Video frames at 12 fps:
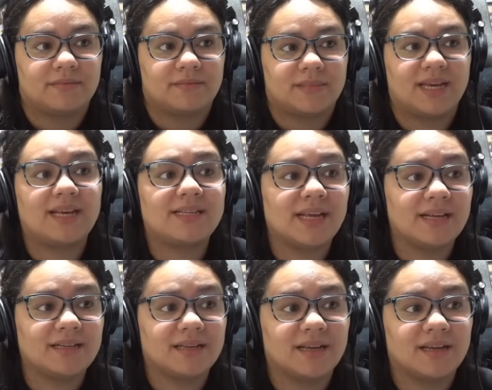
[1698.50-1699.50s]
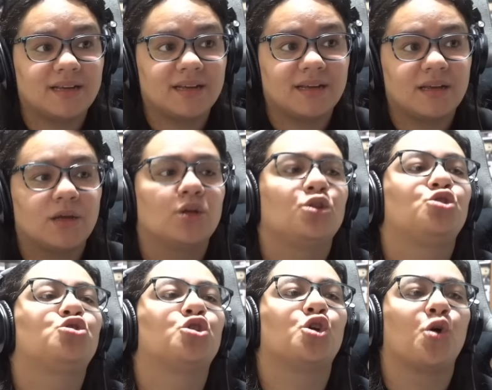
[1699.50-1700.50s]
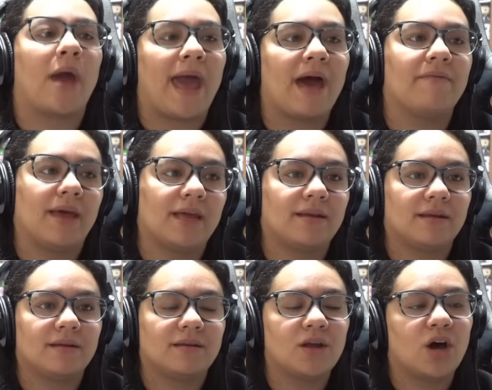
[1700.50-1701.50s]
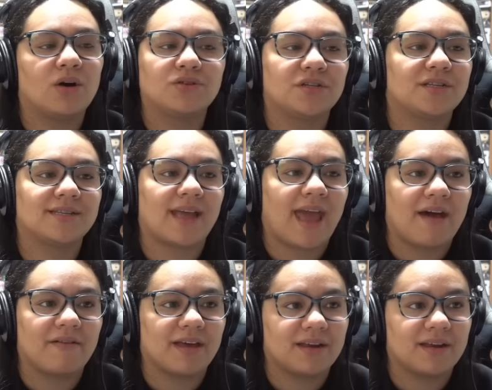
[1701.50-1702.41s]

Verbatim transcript: Is it? Do you have it? No, she doesn't have it.